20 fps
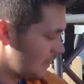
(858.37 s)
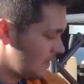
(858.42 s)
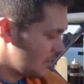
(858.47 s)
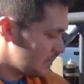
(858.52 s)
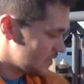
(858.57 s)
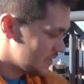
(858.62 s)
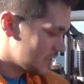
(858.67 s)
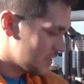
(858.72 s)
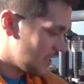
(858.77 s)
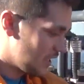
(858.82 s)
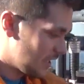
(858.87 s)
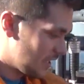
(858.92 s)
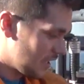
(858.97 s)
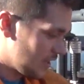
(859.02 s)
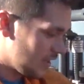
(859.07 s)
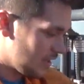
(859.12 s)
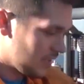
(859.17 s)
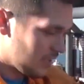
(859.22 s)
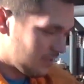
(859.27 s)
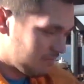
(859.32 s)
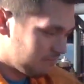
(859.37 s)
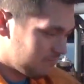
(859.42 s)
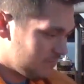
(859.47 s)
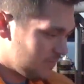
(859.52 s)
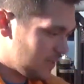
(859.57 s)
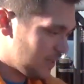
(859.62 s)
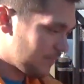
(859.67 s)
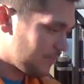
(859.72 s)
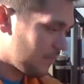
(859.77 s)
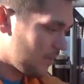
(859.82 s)
Just going to get the
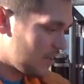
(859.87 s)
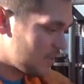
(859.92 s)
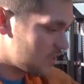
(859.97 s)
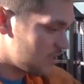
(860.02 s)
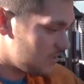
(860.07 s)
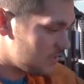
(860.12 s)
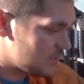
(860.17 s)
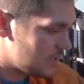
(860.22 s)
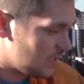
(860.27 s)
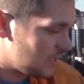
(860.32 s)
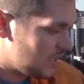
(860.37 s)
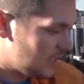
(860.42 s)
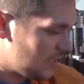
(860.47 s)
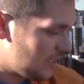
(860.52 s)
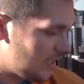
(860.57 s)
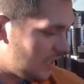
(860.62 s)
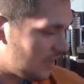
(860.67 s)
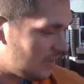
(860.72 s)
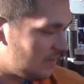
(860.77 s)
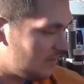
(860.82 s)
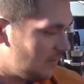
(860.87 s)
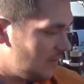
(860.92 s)
differentials in and